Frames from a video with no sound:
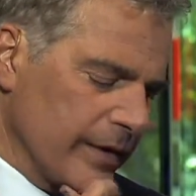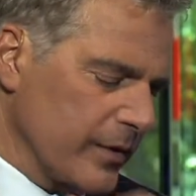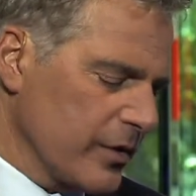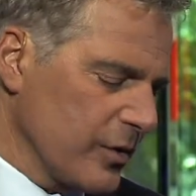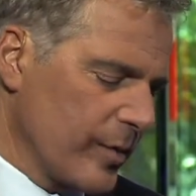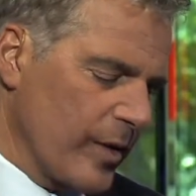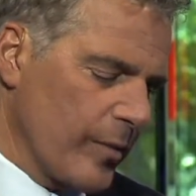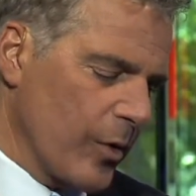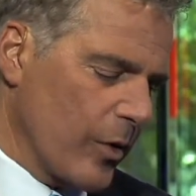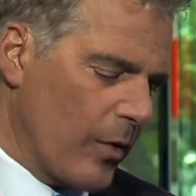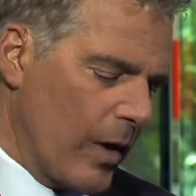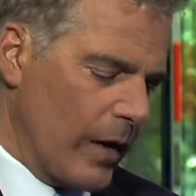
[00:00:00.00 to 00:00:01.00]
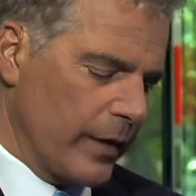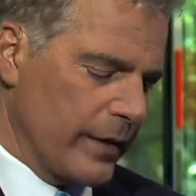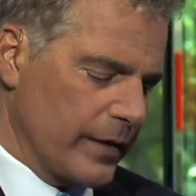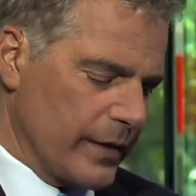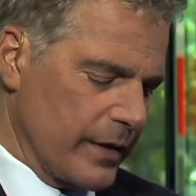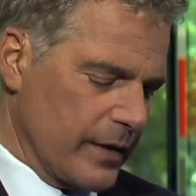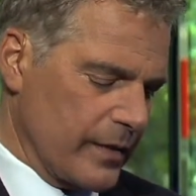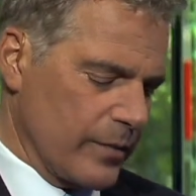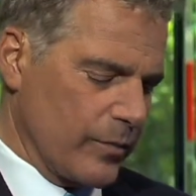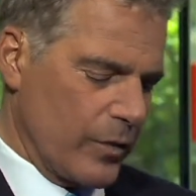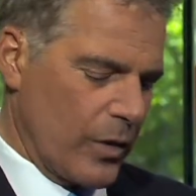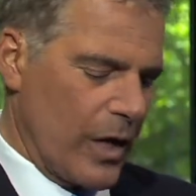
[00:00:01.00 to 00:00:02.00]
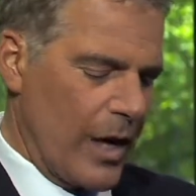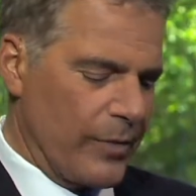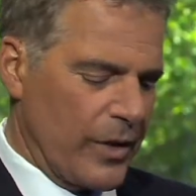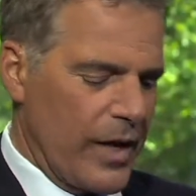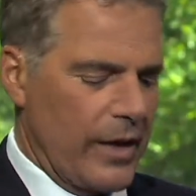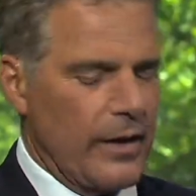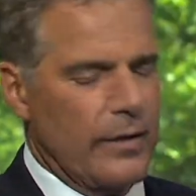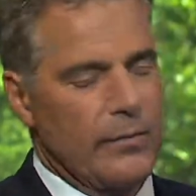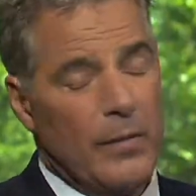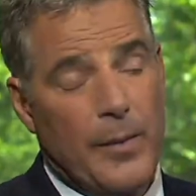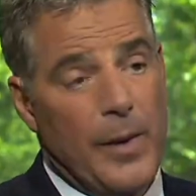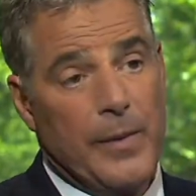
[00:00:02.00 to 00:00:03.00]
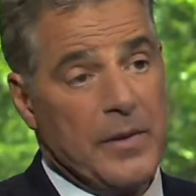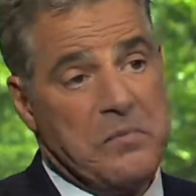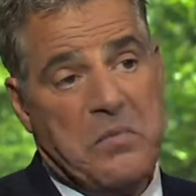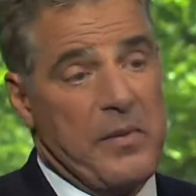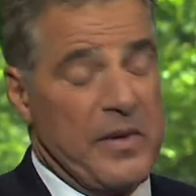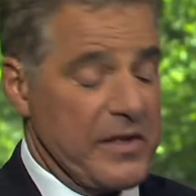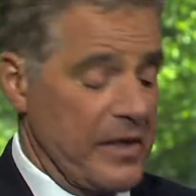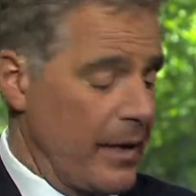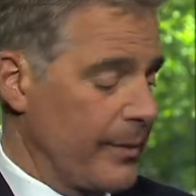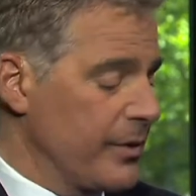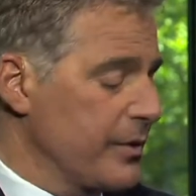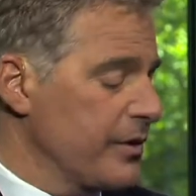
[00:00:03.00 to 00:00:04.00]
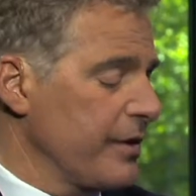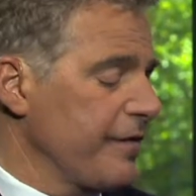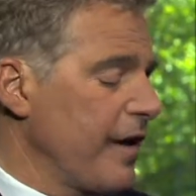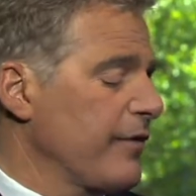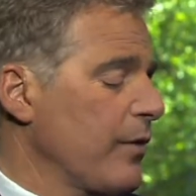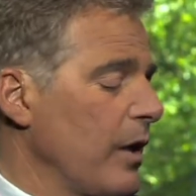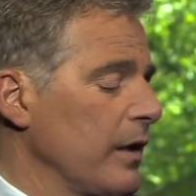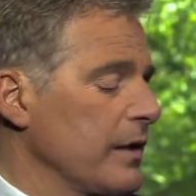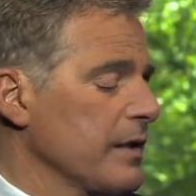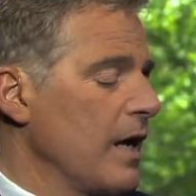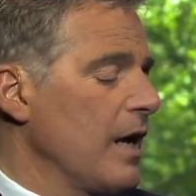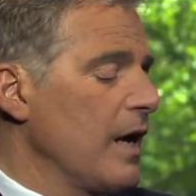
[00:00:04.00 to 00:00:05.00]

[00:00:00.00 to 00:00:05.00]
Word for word: and there's so many more qualities, and it's more complicated. Maybe it's maybe it's not, but you said five qualities.